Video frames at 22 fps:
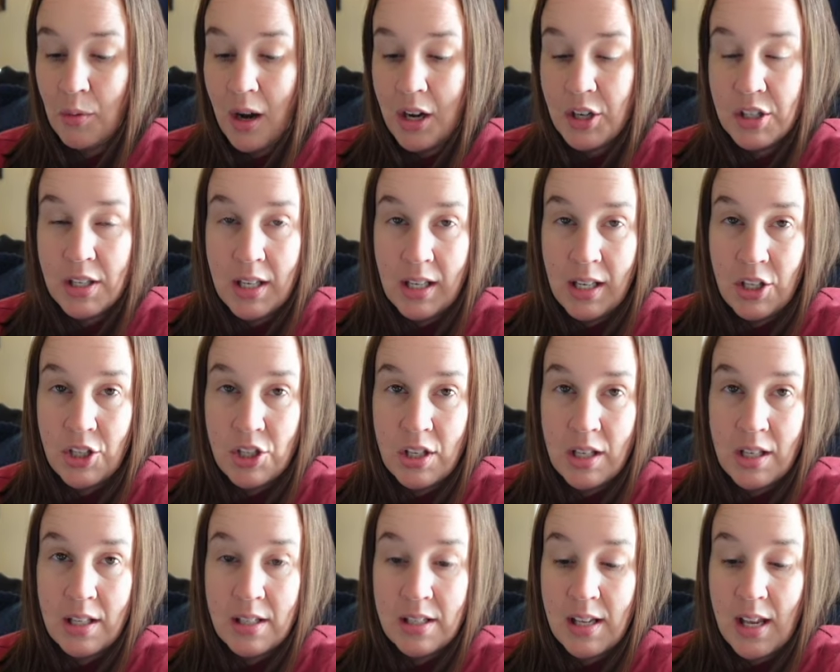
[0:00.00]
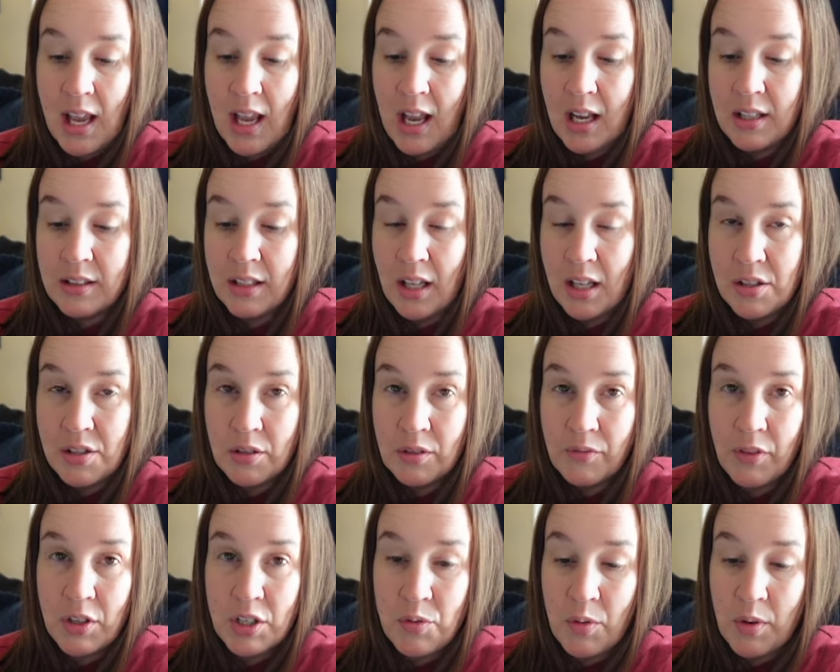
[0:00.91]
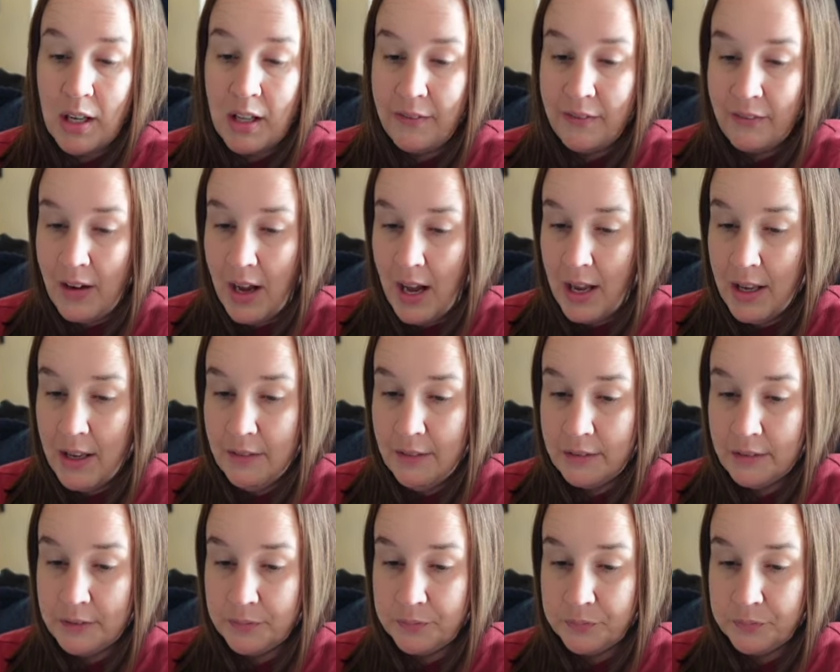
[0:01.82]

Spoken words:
wash skinny jeans and they sold for $25.